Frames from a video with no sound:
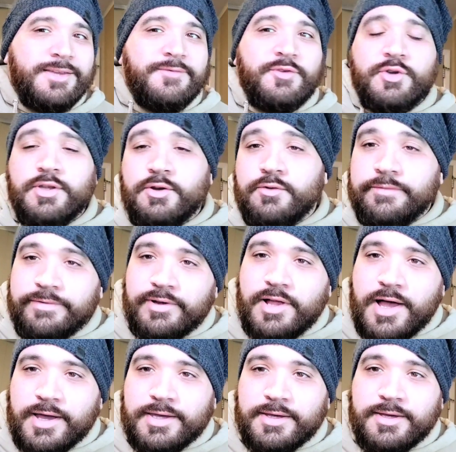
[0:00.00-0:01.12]
if you can
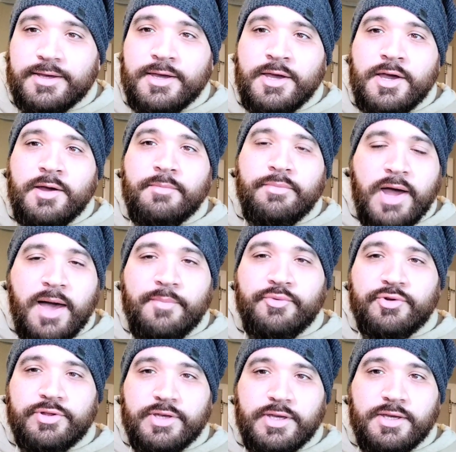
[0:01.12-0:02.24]
overclock it
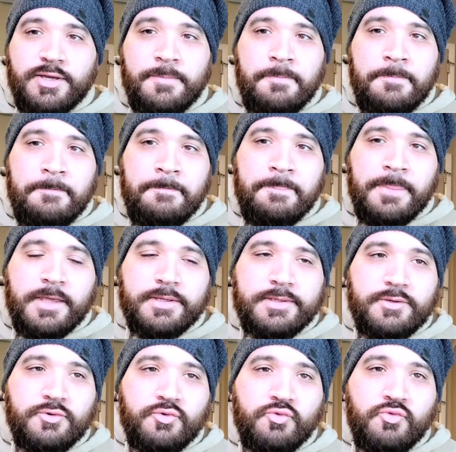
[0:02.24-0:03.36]
properly
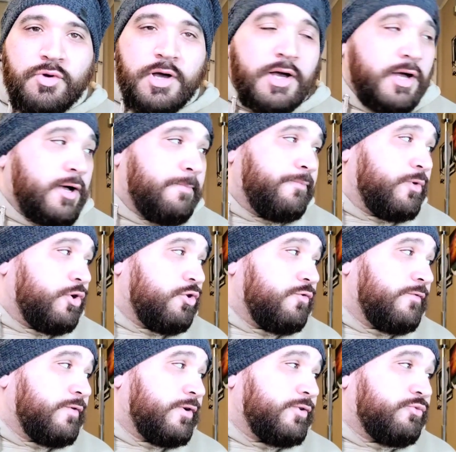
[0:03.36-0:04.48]
to um,
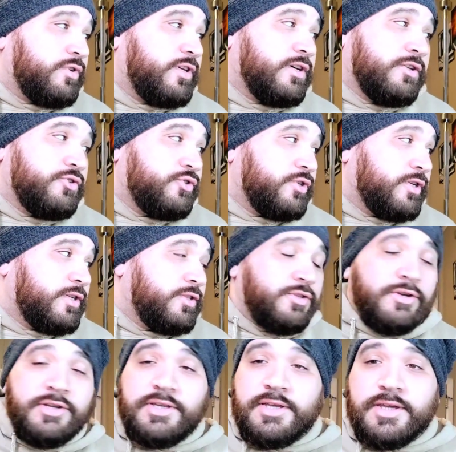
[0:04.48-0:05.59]
over
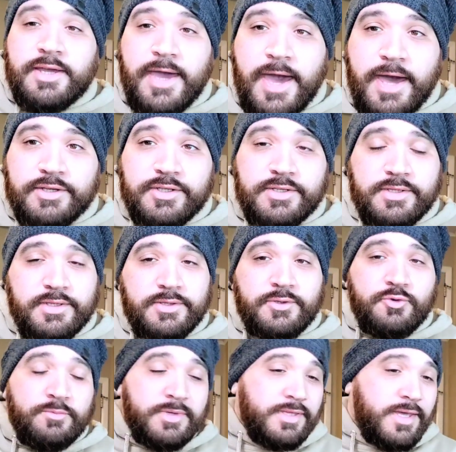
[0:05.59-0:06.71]
330 gigahashes,
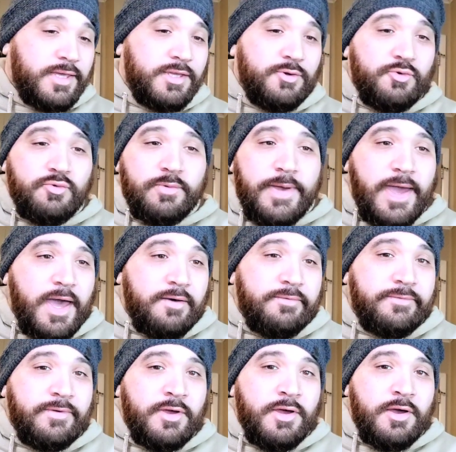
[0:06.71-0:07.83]
assuming that you
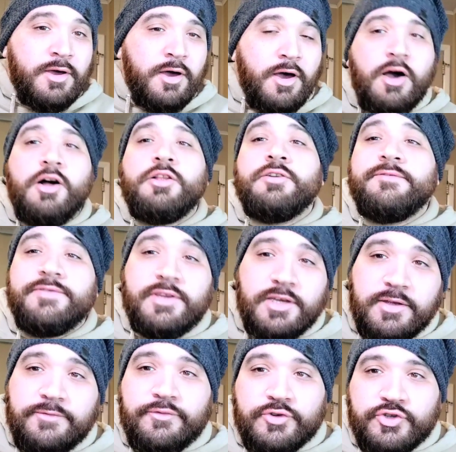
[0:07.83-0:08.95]
have all of the
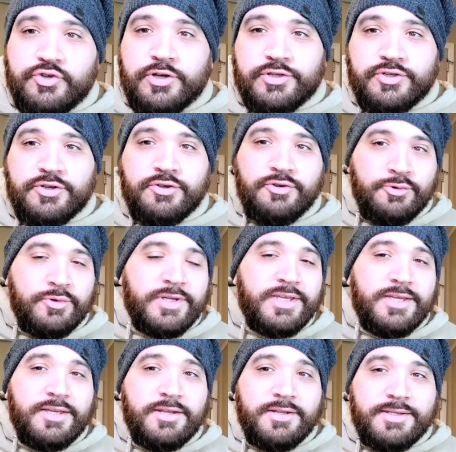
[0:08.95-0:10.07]
infrastructure you
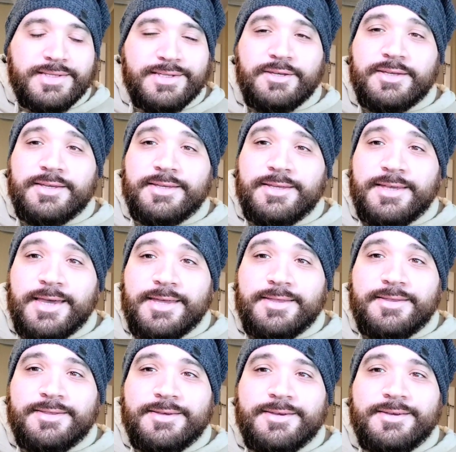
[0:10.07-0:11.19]
need to get
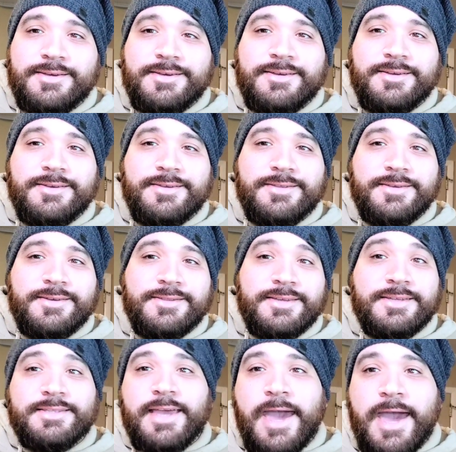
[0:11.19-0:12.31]
the the
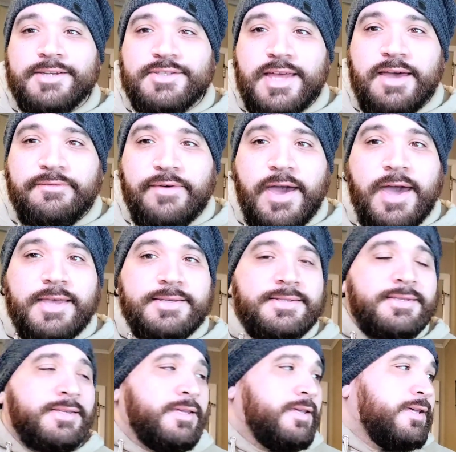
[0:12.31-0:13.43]
thing to hash that fast.